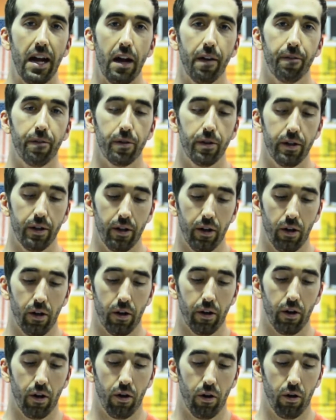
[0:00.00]
effort
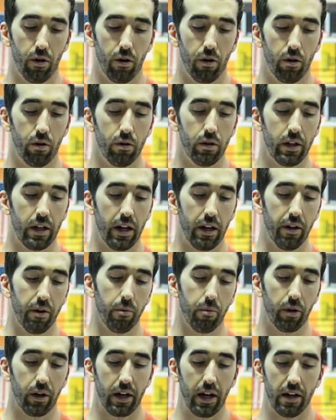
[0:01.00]
on all kind
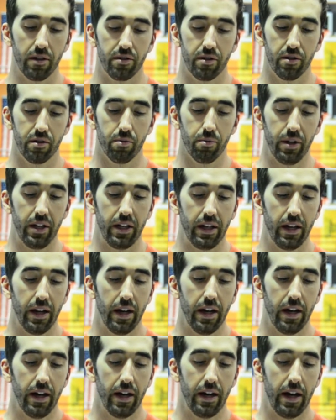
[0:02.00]
of the workouts this week.
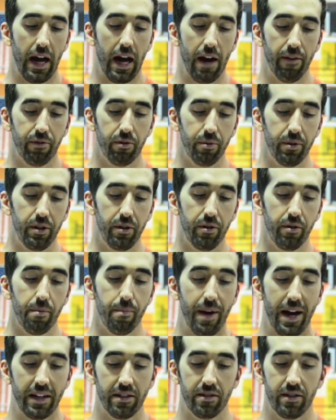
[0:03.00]
After we do
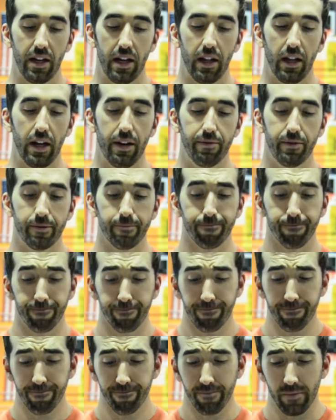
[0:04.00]
the max deadlift,
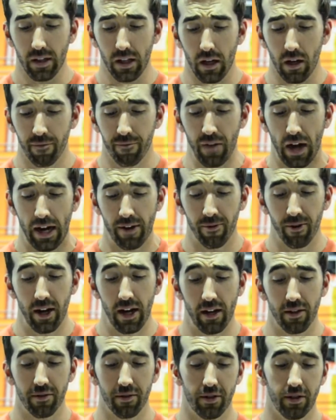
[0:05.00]
5
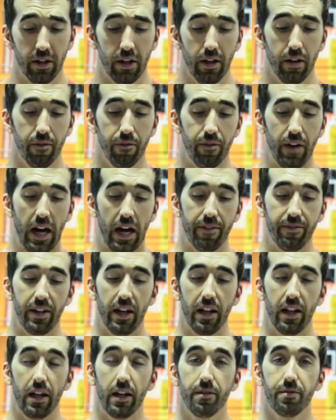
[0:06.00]
rounds, 5
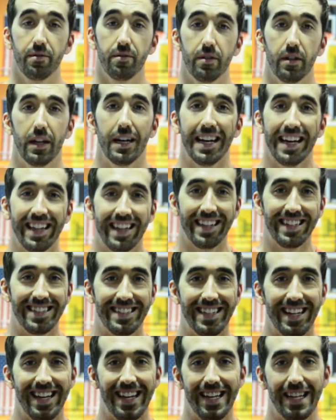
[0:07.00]
deadlifts, and
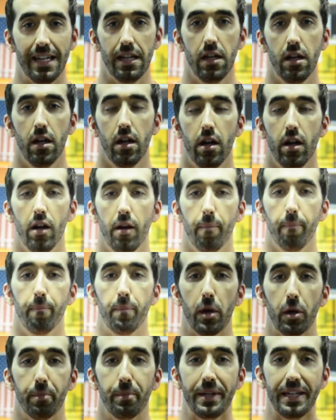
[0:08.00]
then 10
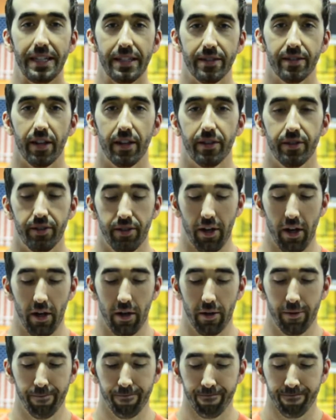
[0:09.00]
burpees.
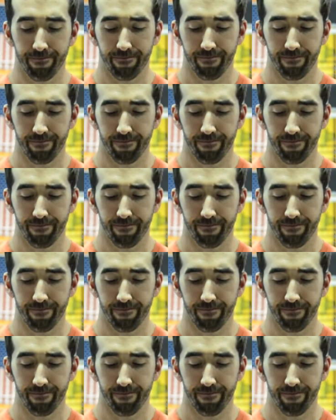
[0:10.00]
So